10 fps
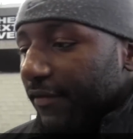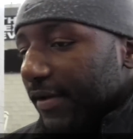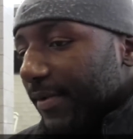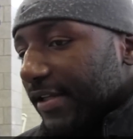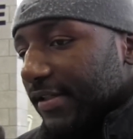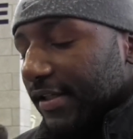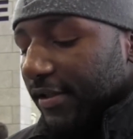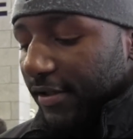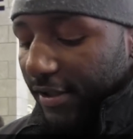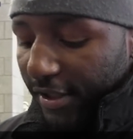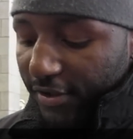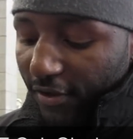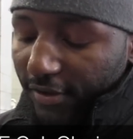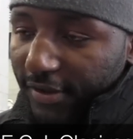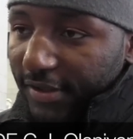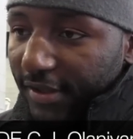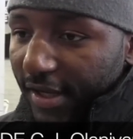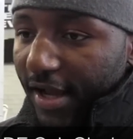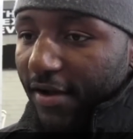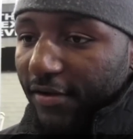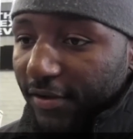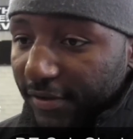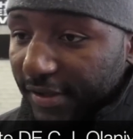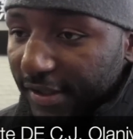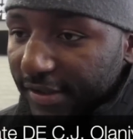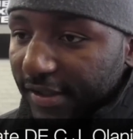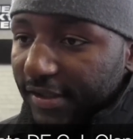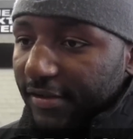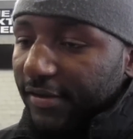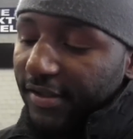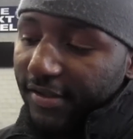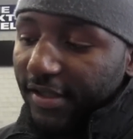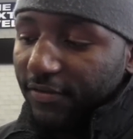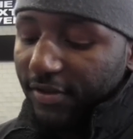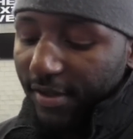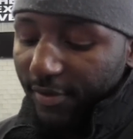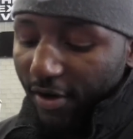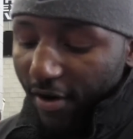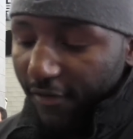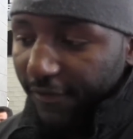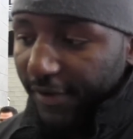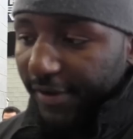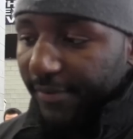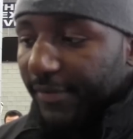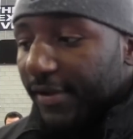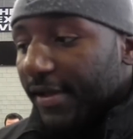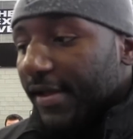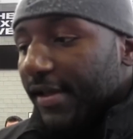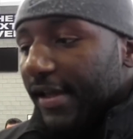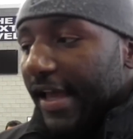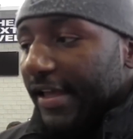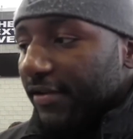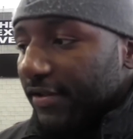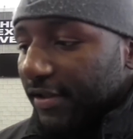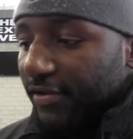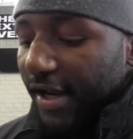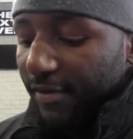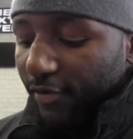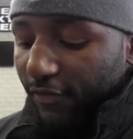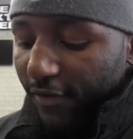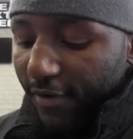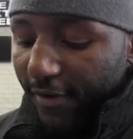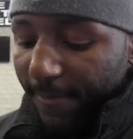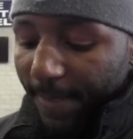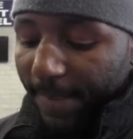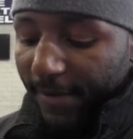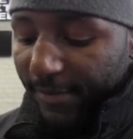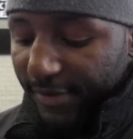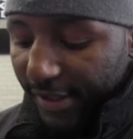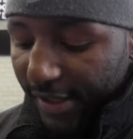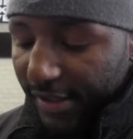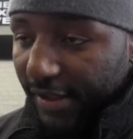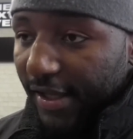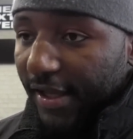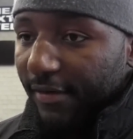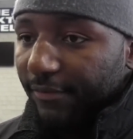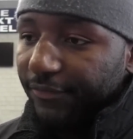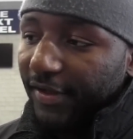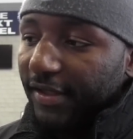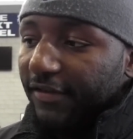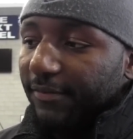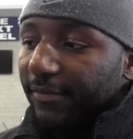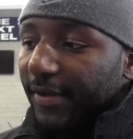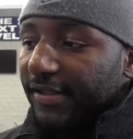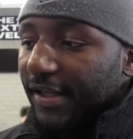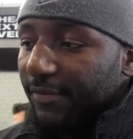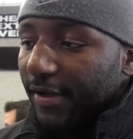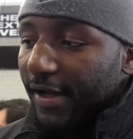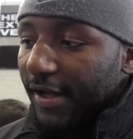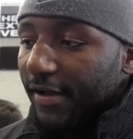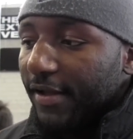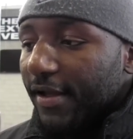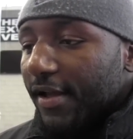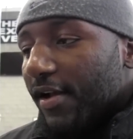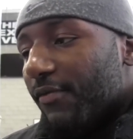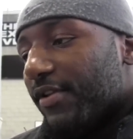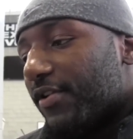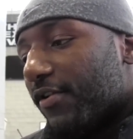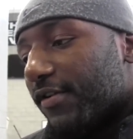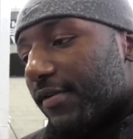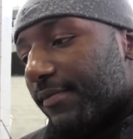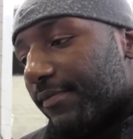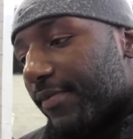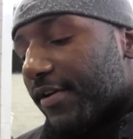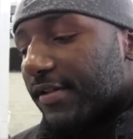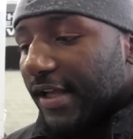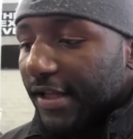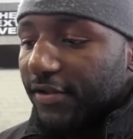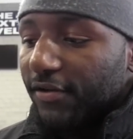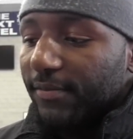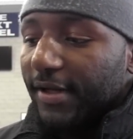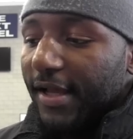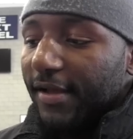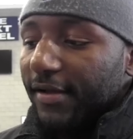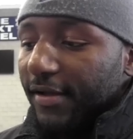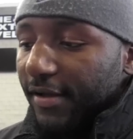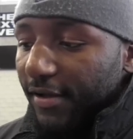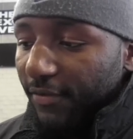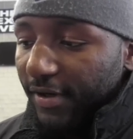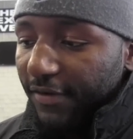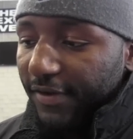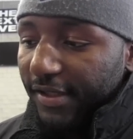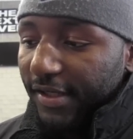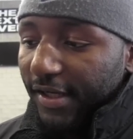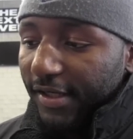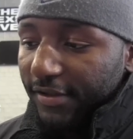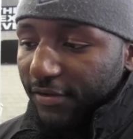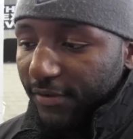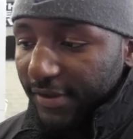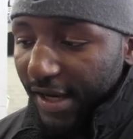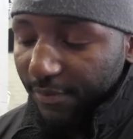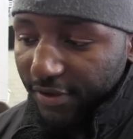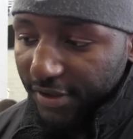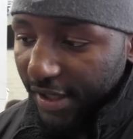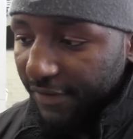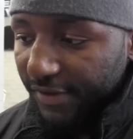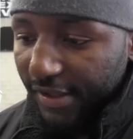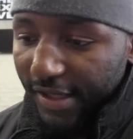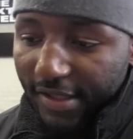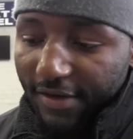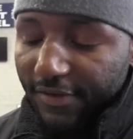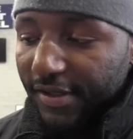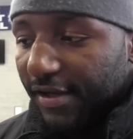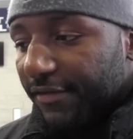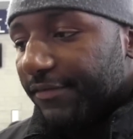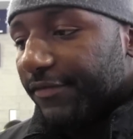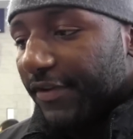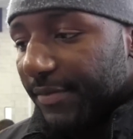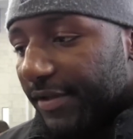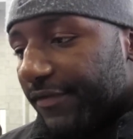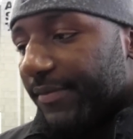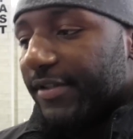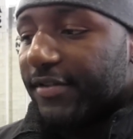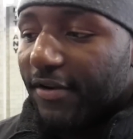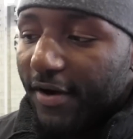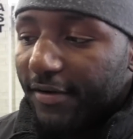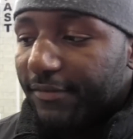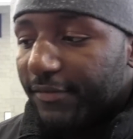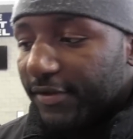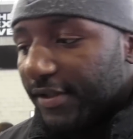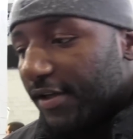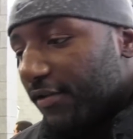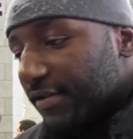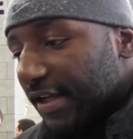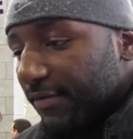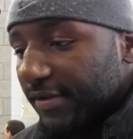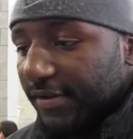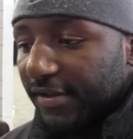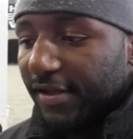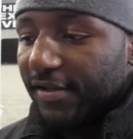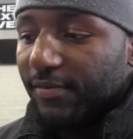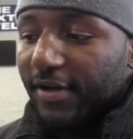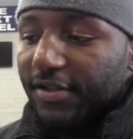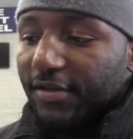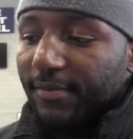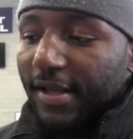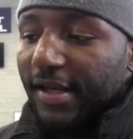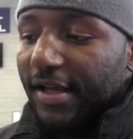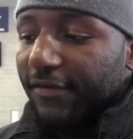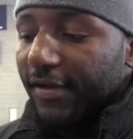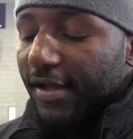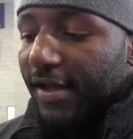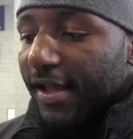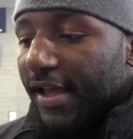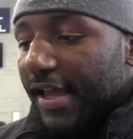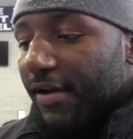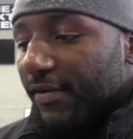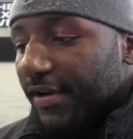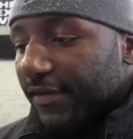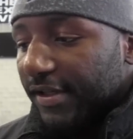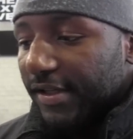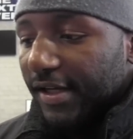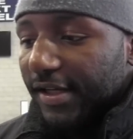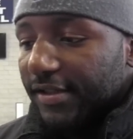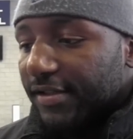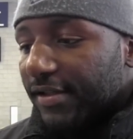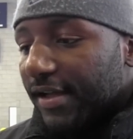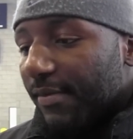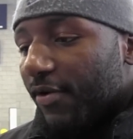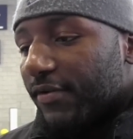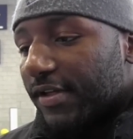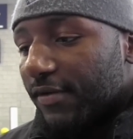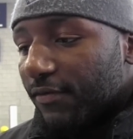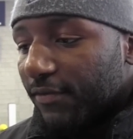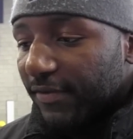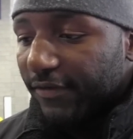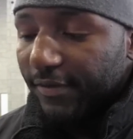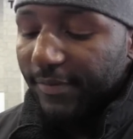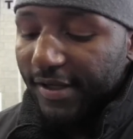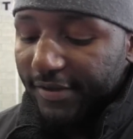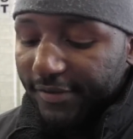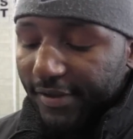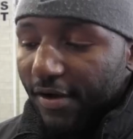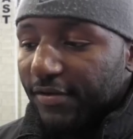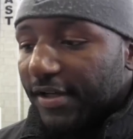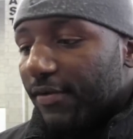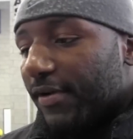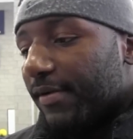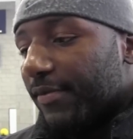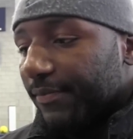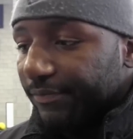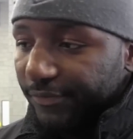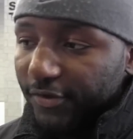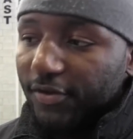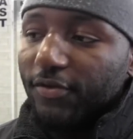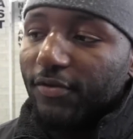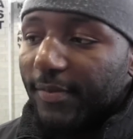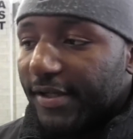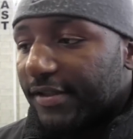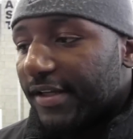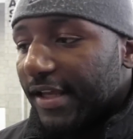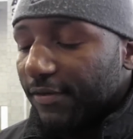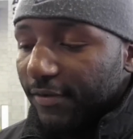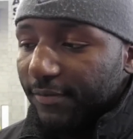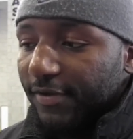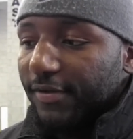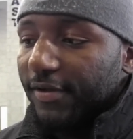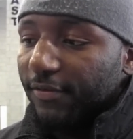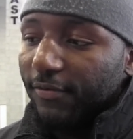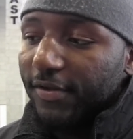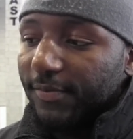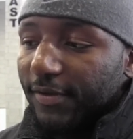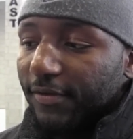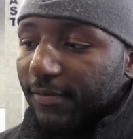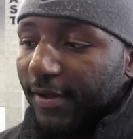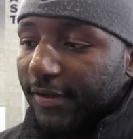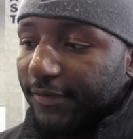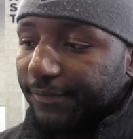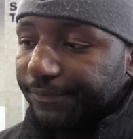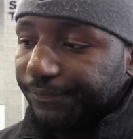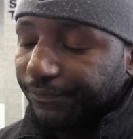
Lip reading: So he told us how, you know, the decision was going to be hard for him, and he's going to try to move on, and leave Penn State behind. And we told him, personally, I told him that whatever he does, I appreciate everything that he ever done for me from the start. Coach Jay was an inspiration of my life. And whatever he does, I'm always going to root for the best. I always going to want him to do the best, just like he wants me to do the best.